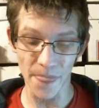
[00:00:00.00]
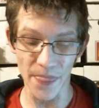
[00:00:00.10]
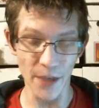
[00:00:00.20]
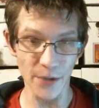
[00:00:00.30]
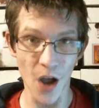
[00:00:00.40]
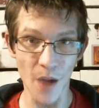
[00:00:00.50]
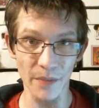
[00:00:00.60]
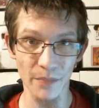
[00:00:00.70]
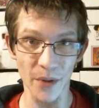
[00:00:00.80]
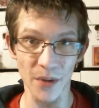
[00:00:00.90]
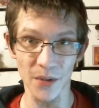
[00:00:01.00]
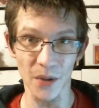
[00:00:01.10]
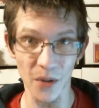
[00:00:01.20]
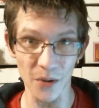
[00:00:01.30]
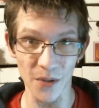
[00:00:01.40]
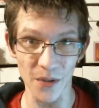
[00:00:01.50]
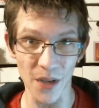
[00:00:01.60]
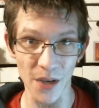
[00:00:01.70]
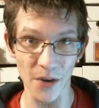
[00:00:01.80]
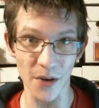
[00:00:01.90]
this comic book is the closest
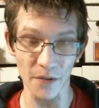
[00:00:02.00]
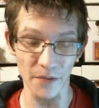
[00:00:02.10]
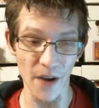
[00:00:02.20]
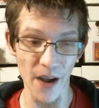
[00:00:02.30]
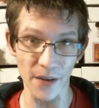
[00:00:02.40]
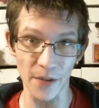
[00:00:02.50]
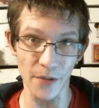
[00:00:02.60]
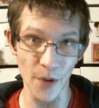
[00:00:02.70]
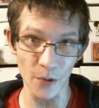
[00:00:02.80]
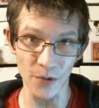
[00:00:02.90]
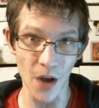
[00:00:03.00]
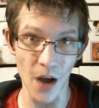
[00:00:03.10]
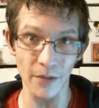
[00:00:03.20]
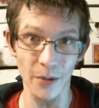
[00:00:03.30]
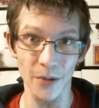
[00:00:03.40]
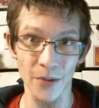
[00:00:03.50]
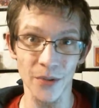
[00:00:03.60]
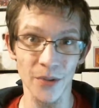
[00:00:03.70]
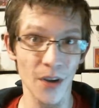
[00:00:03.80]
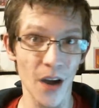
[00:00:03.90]
thing you're going to find to those
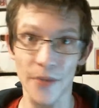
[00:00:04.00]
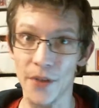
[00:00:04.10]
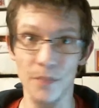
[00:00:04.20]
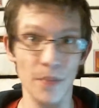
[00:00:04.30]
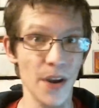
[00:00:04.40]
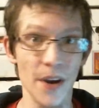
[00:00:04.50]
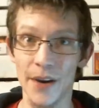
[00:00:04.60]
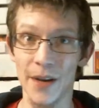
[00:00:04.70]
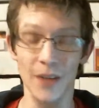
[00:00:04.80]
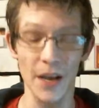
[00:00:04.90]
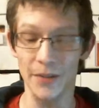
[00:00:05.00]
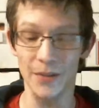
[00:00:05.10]
novels, I think, period. Like,